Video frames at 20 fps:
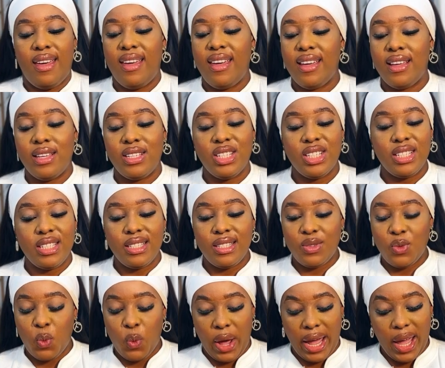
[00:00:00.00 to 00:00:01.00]
Just
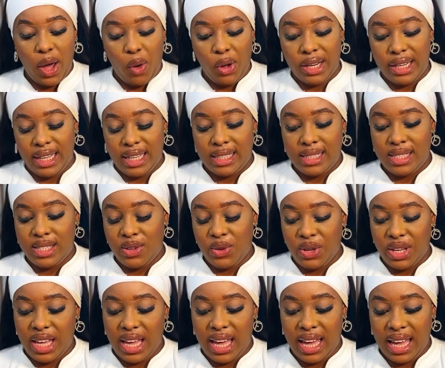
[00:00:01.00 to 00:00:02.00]
wait on it,
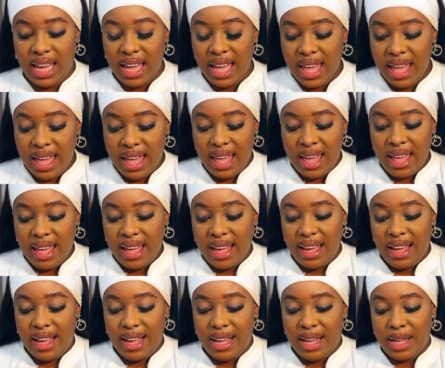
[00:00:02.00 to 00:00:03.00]
okay?
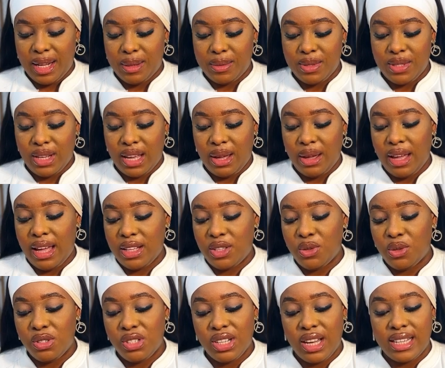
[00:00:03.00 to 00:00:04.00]
So I
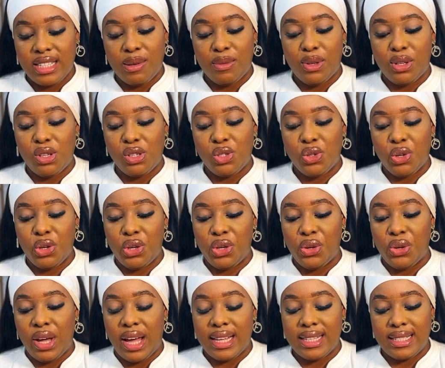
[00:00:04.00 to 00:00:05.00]
told you guys I'm gonna show
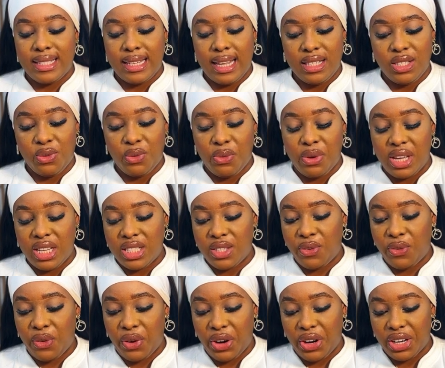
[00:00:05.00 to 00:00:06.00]
you accessories
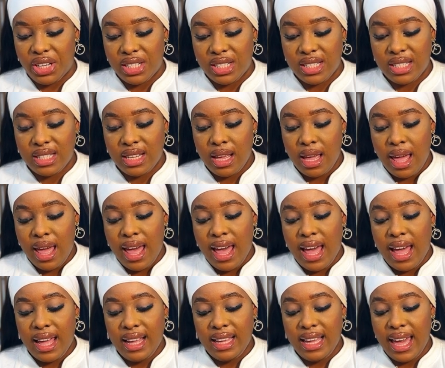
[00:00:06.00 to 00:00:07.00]
first.
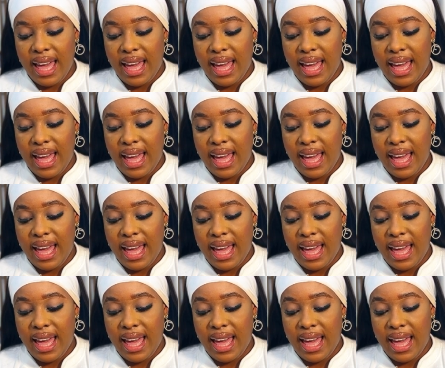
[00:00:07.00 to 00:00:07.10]
I